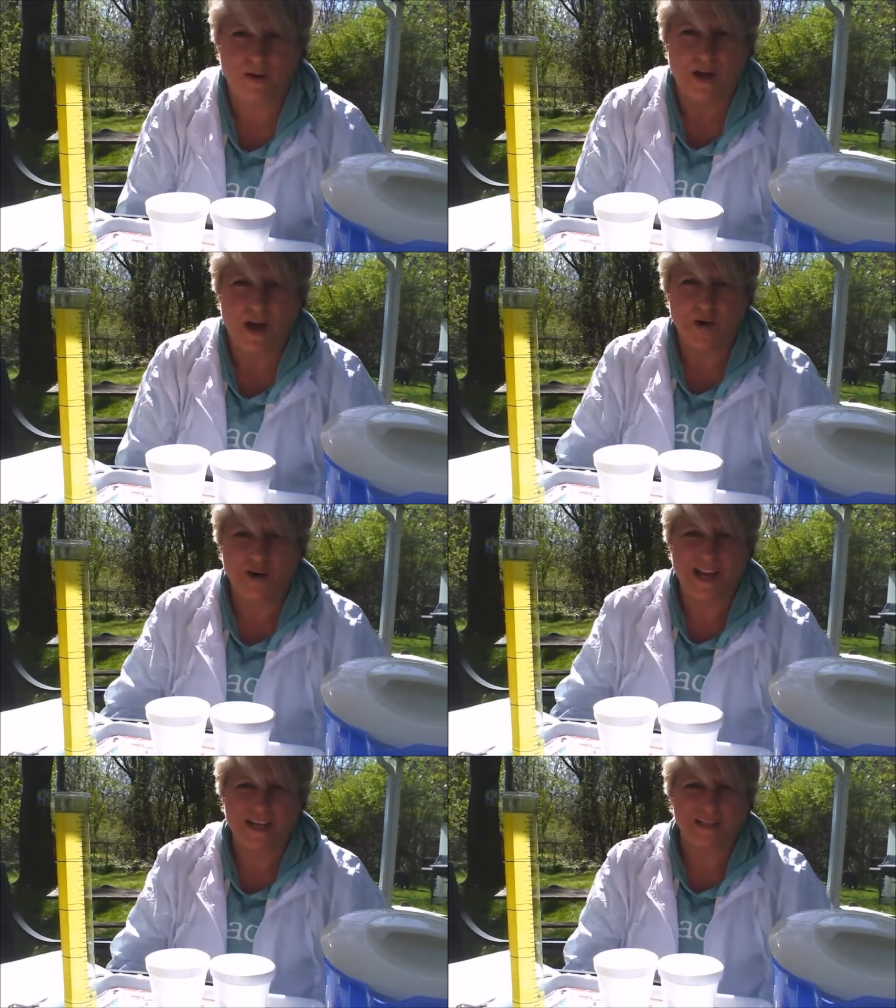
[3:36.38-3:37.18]

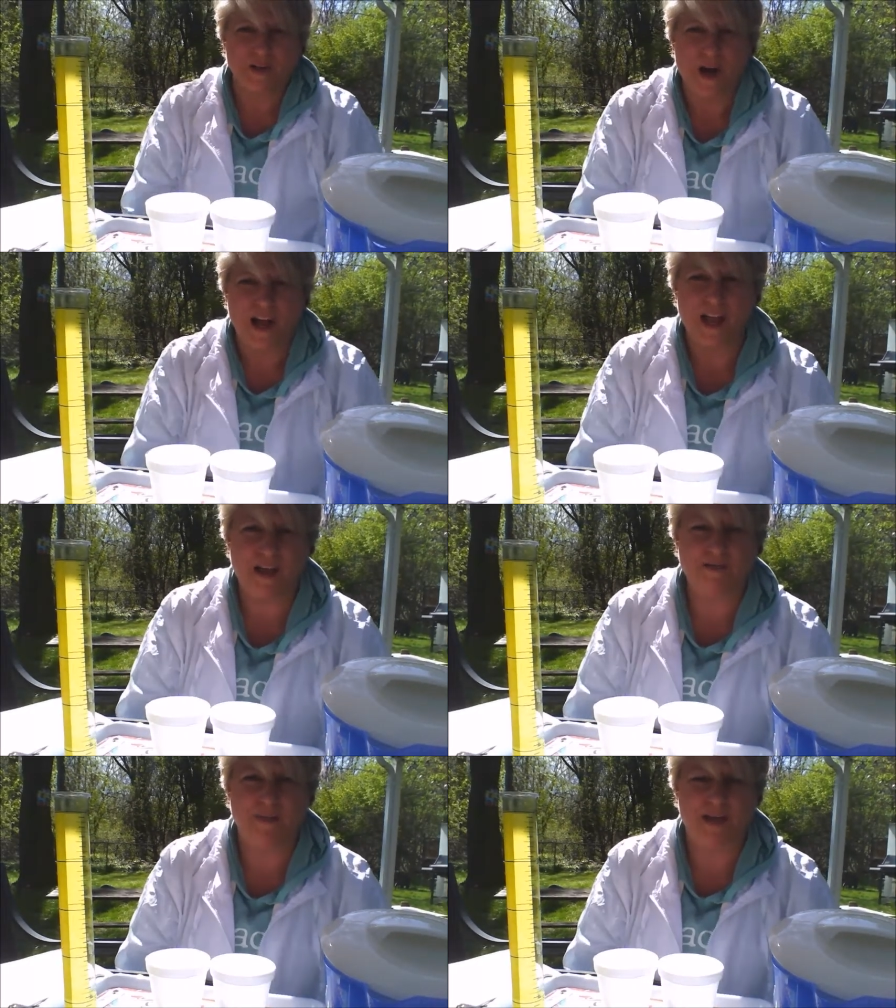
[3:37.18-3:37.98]
Okay, so I
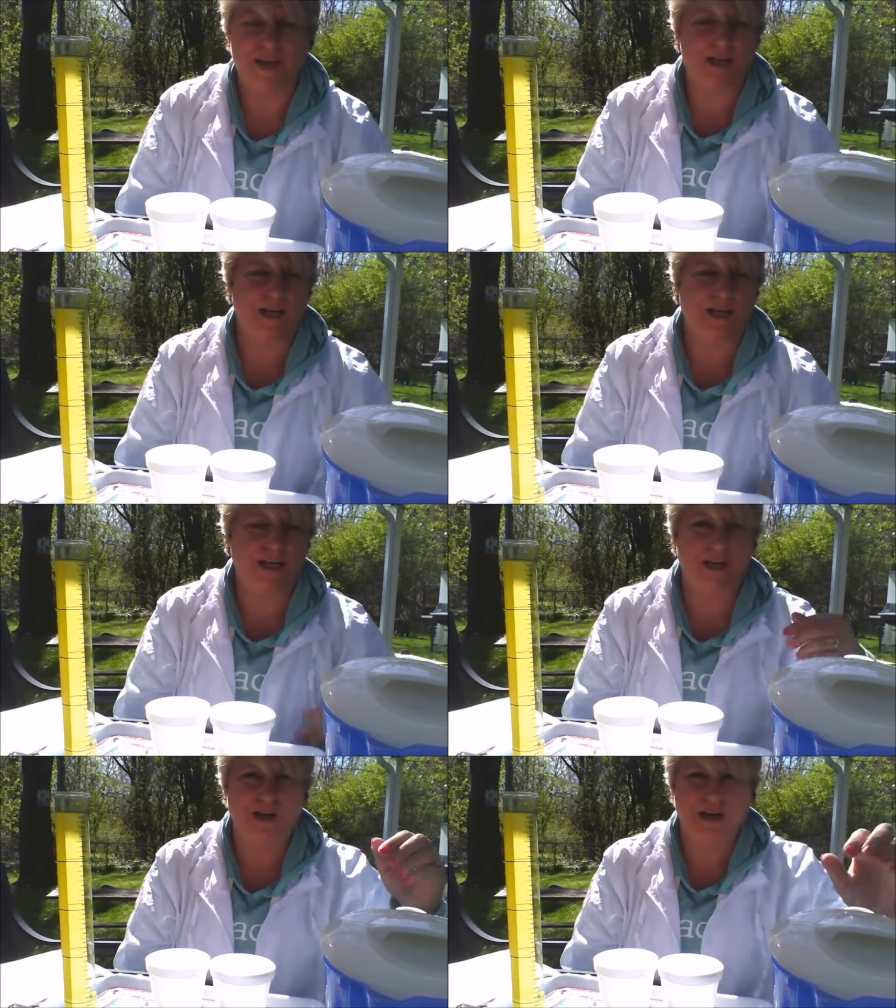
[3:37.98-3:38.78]
have been
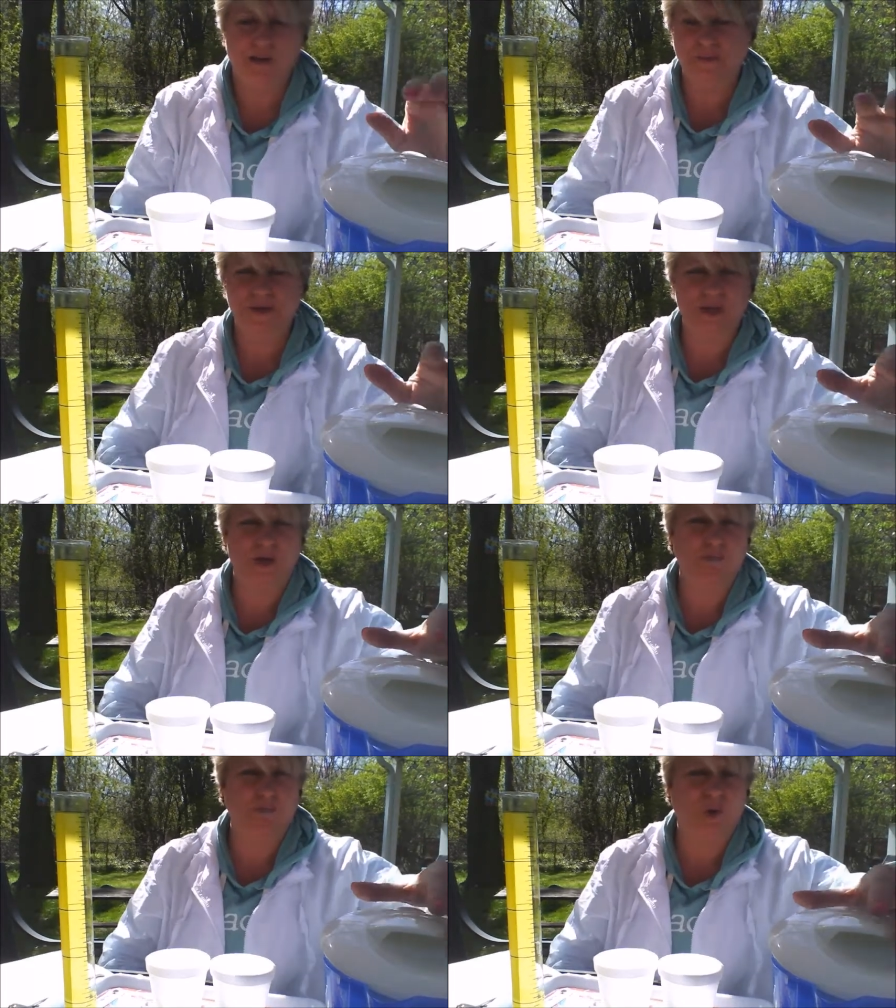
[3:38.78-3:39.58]
heating up
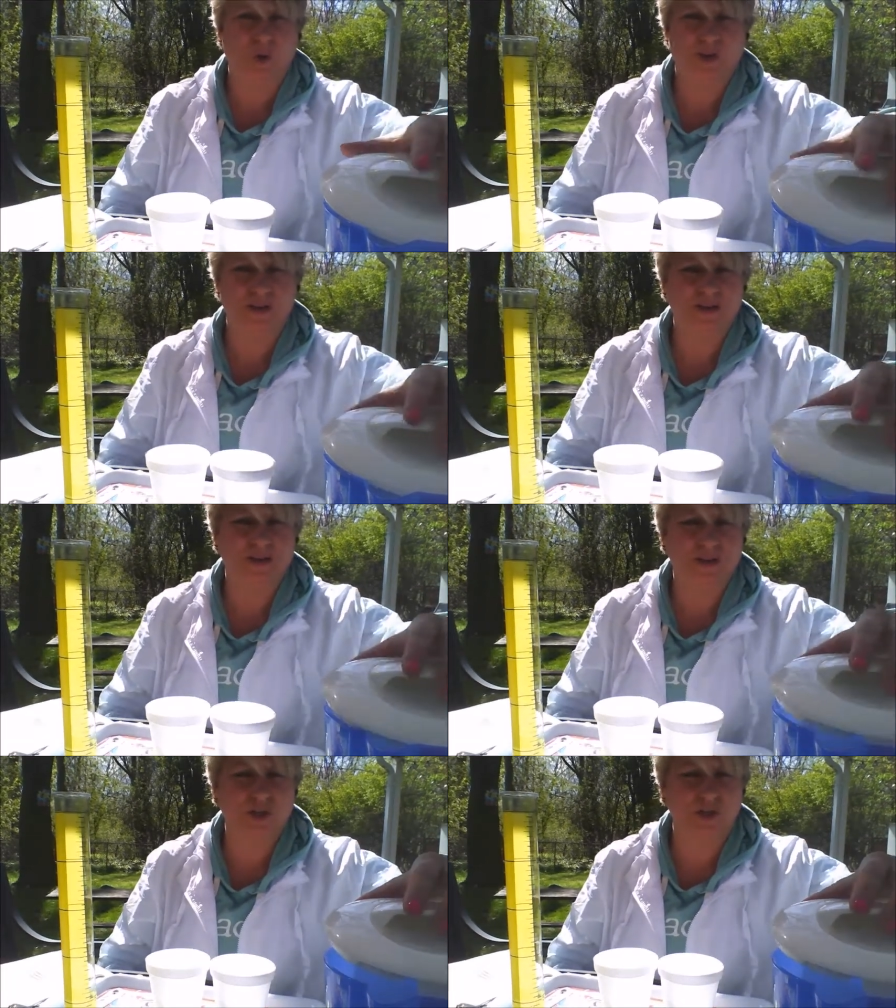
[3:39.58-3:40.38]
some
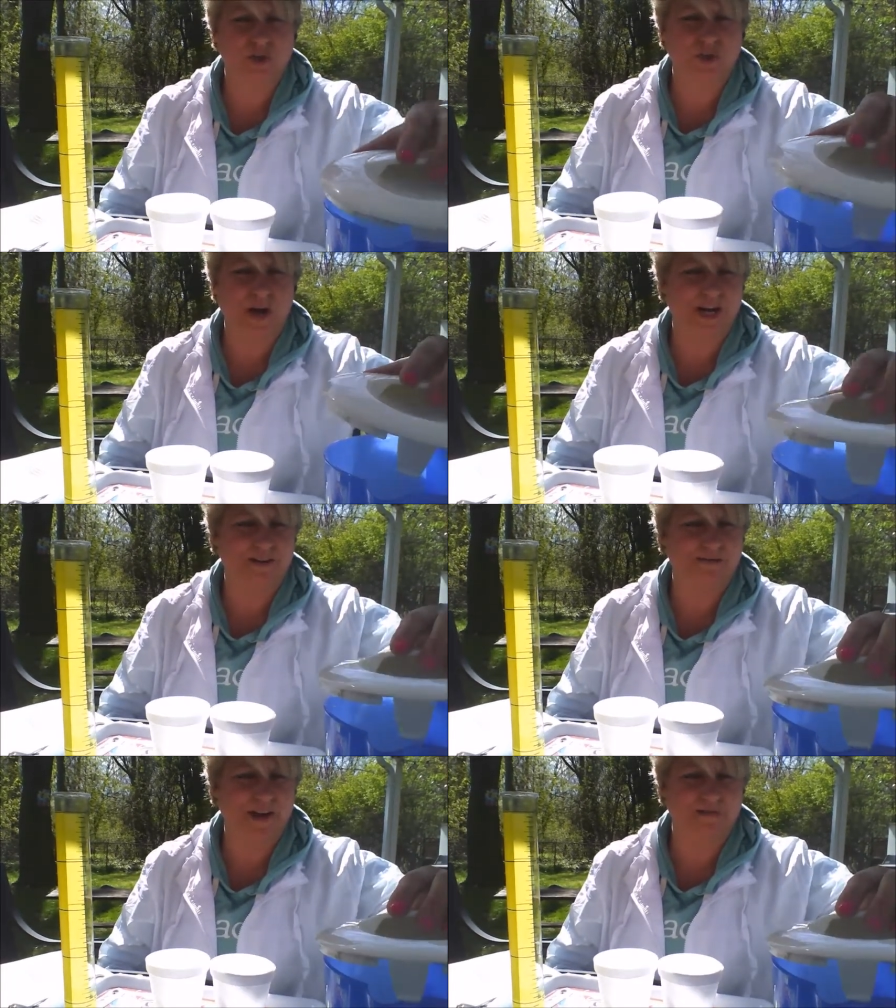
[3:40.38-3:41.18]
bolts to
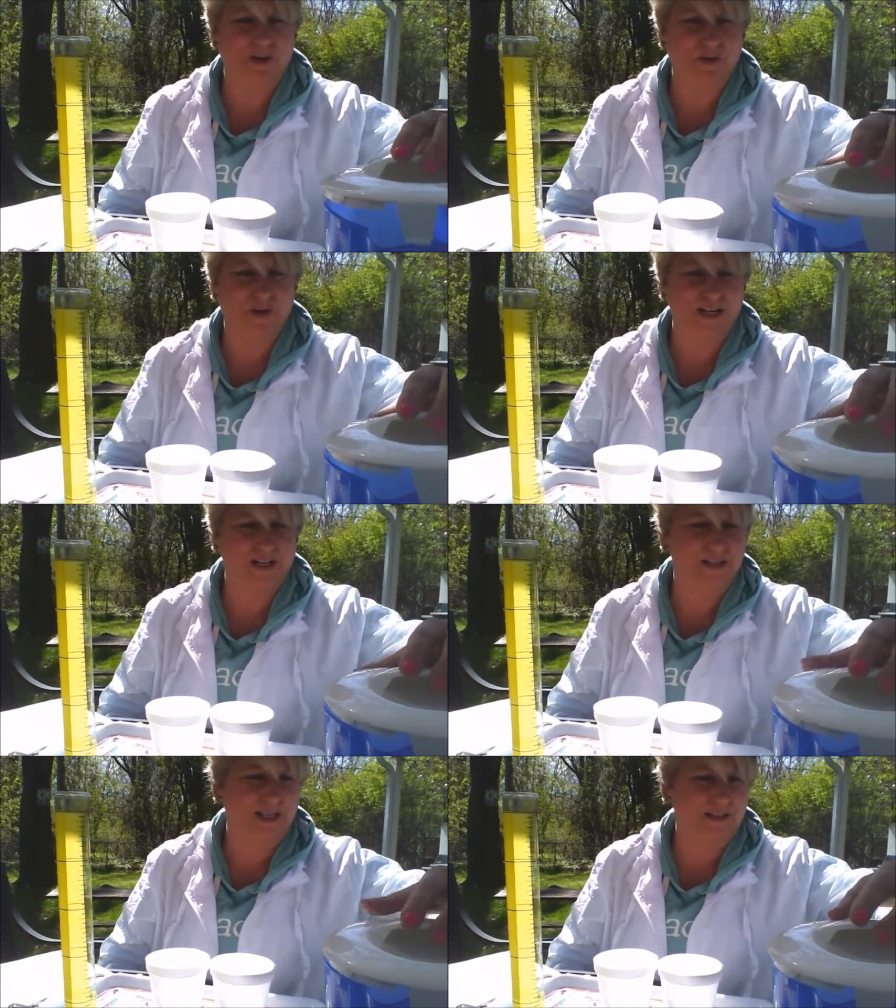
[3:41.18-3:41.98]
85 degrees
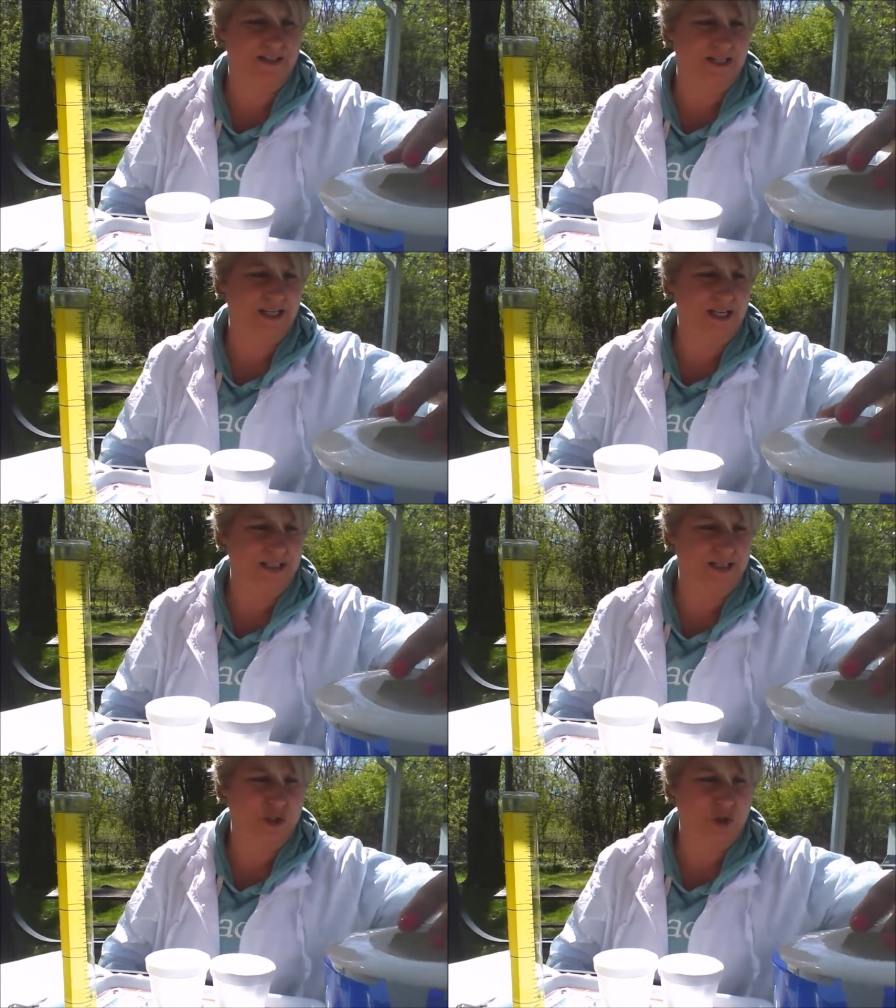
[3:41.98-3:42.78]
Celsius,
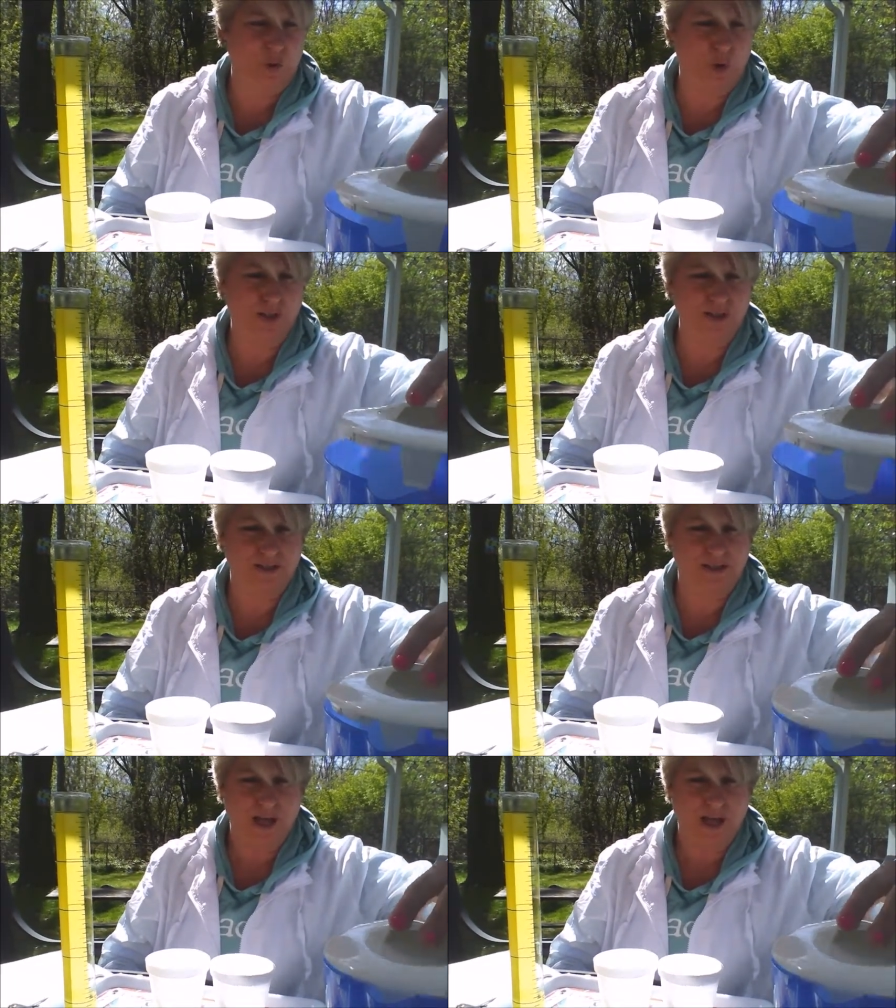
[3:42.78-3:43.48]
2 bolts,